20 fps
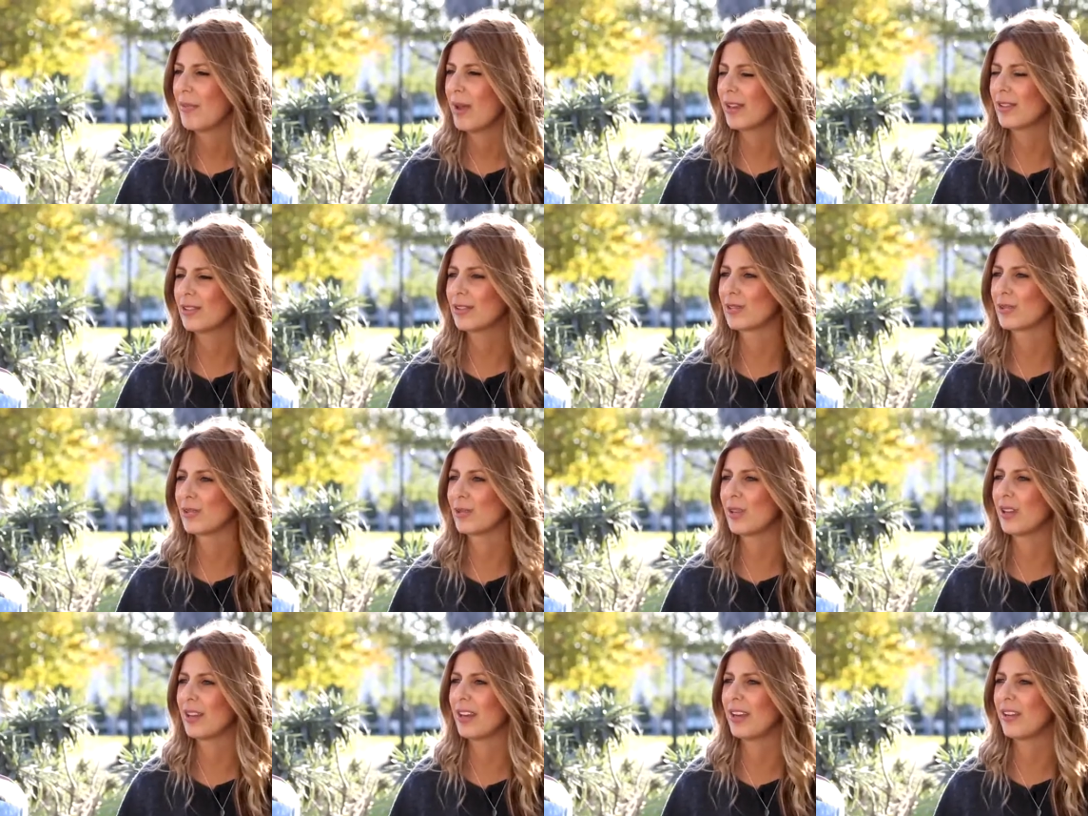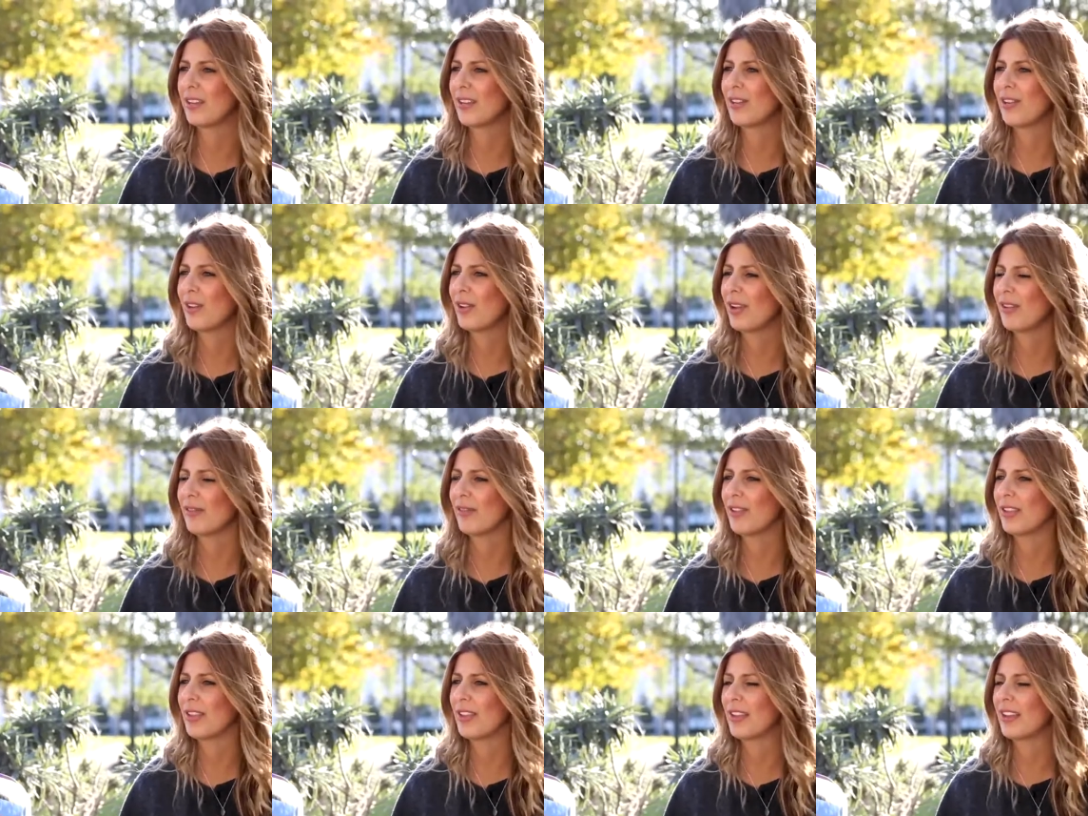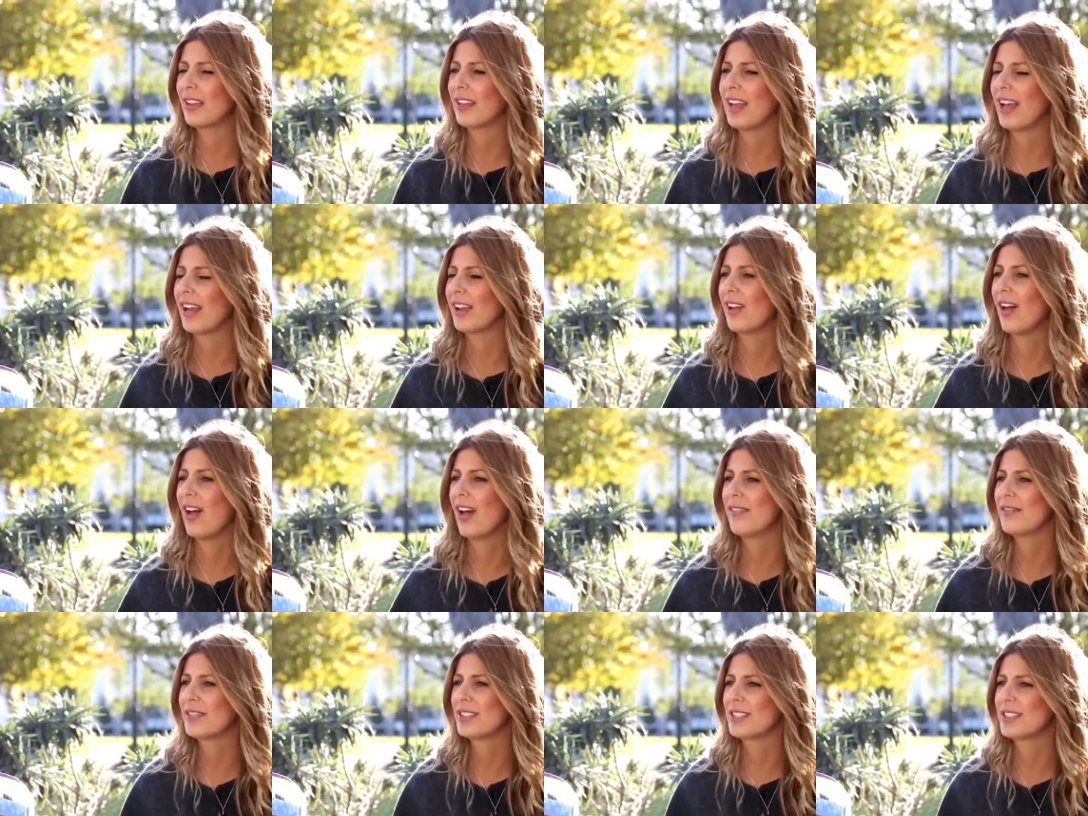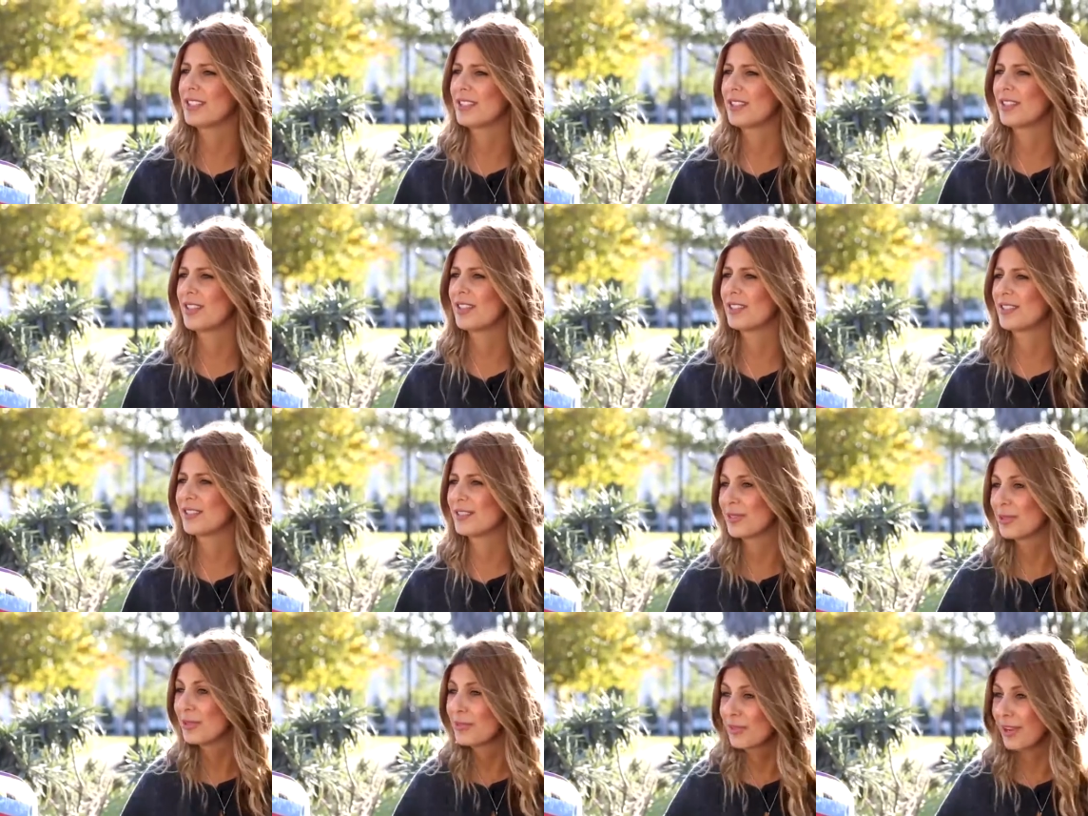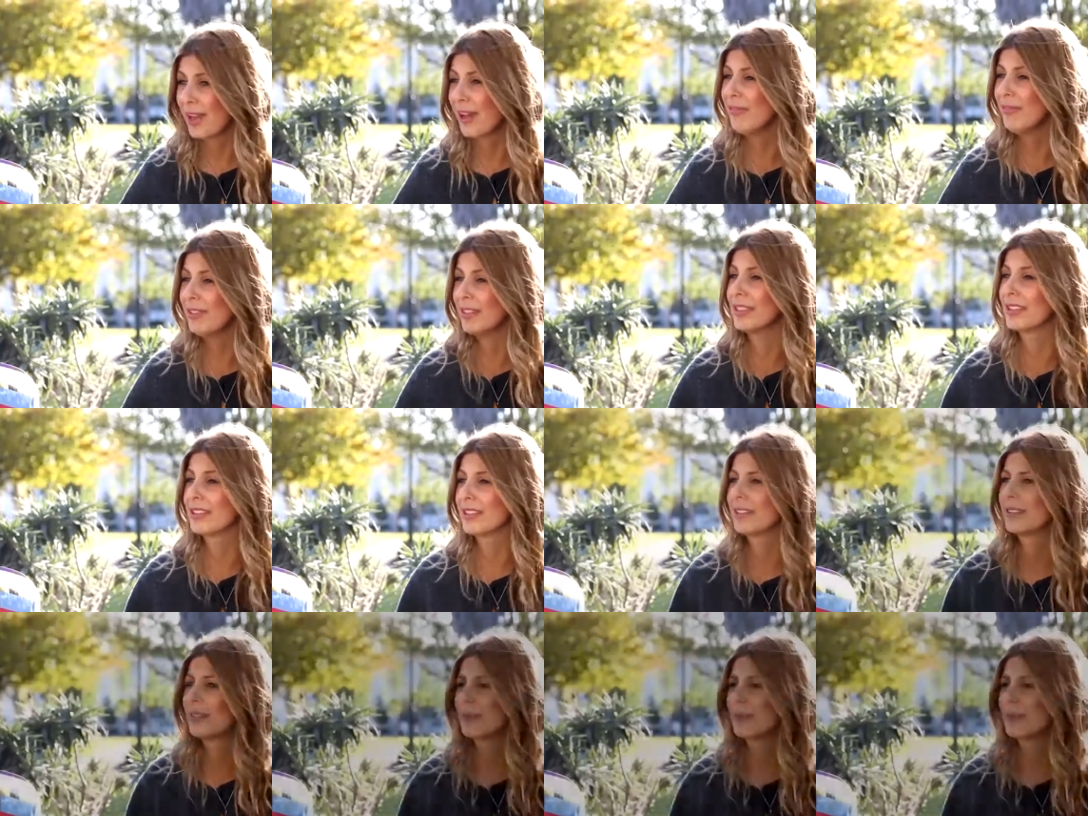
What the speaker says: make sure that it, you know, everything in our lives is sort of covered.